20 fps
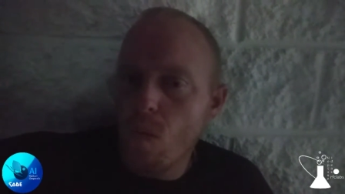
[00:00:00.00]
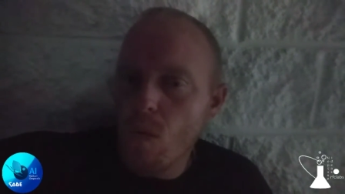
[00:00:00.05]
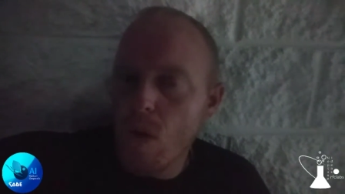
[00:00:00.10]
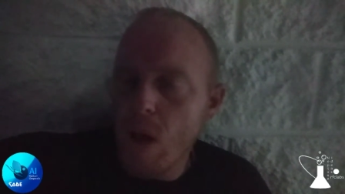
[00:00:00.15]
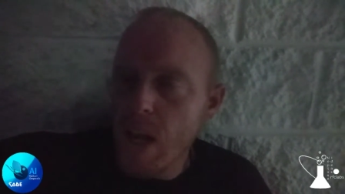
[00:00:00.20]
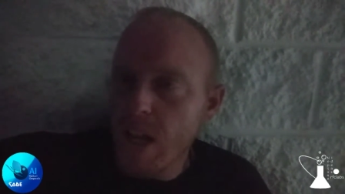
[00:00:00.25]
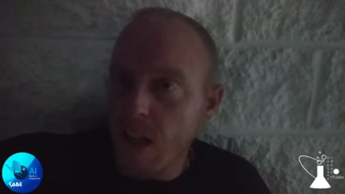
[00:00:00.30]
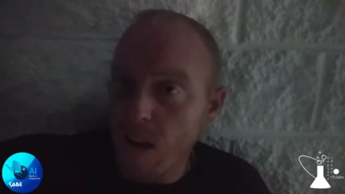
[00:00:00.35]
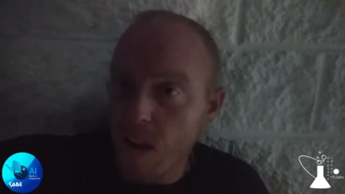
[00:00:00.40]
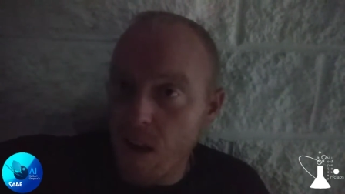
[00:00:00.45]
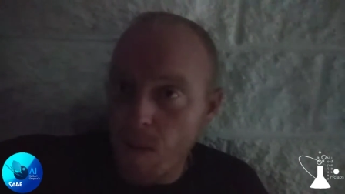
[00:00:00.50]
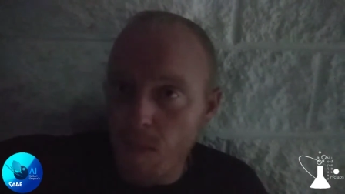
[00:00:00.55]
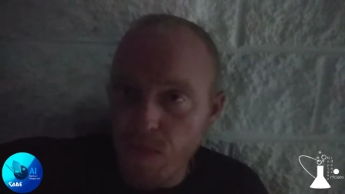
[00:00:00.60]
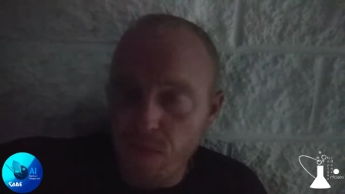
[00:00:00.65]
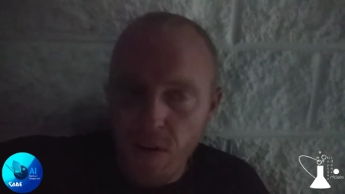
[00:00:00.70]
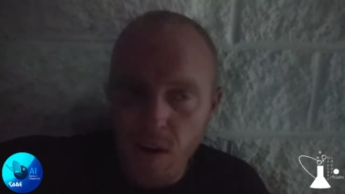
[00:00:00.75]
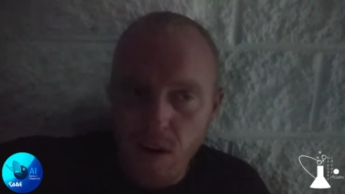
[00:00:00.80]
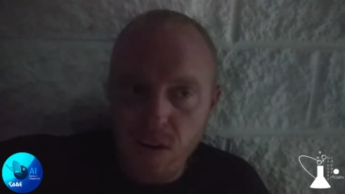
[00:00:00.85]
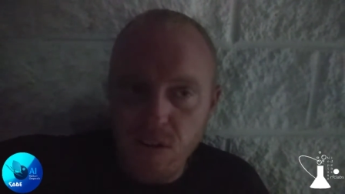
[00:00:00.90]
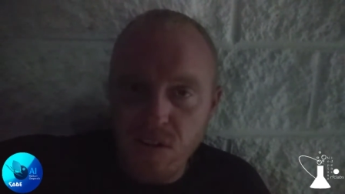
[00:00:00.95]
it can come
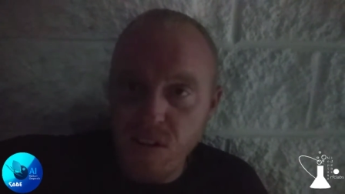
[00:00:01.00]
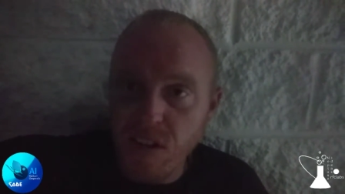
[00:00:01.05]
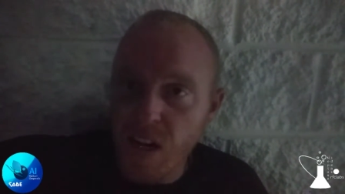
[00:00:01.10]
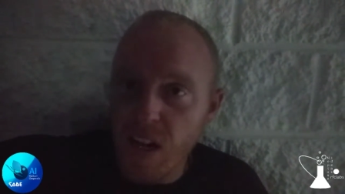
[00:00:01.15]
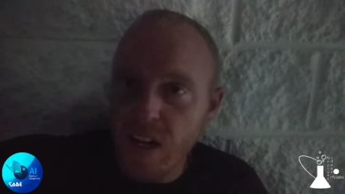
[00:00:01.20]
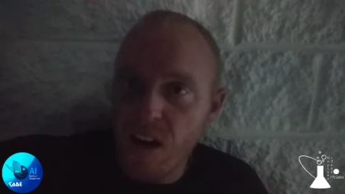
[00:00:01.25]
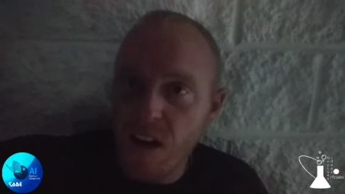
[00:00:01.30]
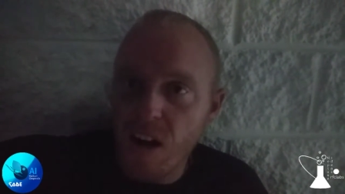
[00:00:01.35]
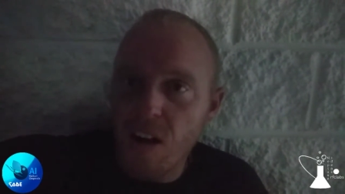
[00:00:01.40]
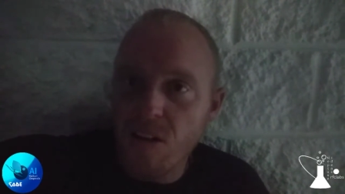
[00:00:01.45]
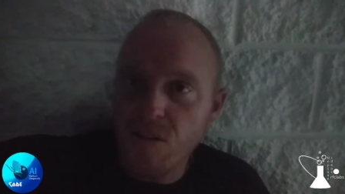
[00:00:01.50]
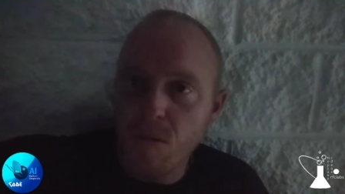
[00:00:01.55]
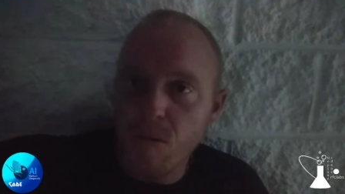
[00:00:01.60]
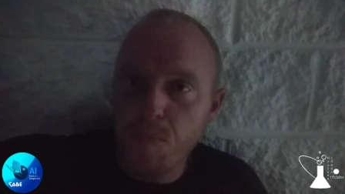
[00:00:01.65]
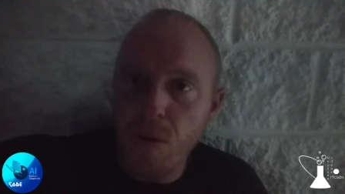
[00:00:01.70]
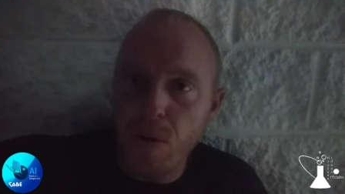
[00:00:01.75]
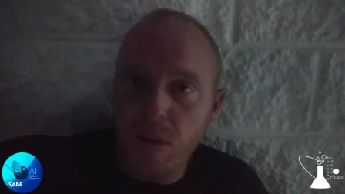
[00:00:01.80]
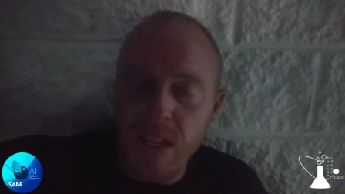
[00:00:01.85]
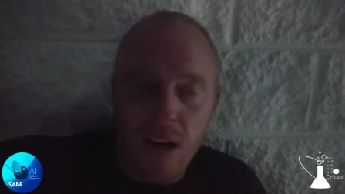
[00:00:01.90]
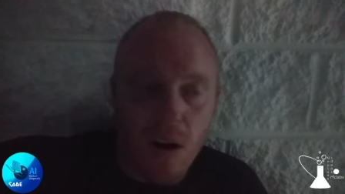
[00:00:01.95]
first, and it can also
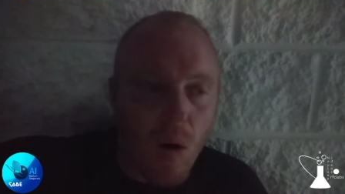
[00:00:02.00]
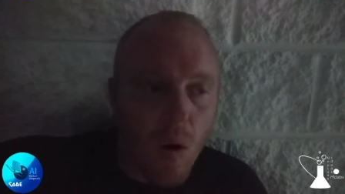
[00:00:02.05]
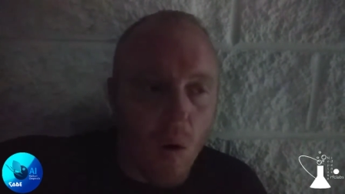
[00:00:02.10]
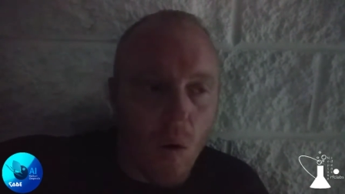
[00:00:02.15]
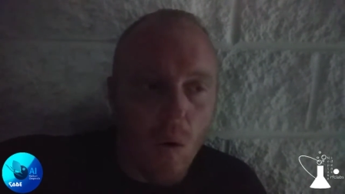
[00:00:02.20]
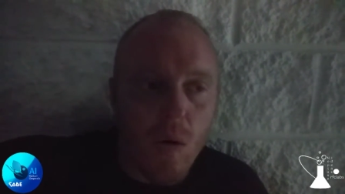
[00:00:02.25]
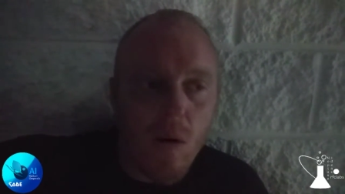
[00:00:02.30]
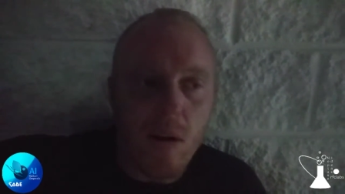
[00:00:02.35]
put that whole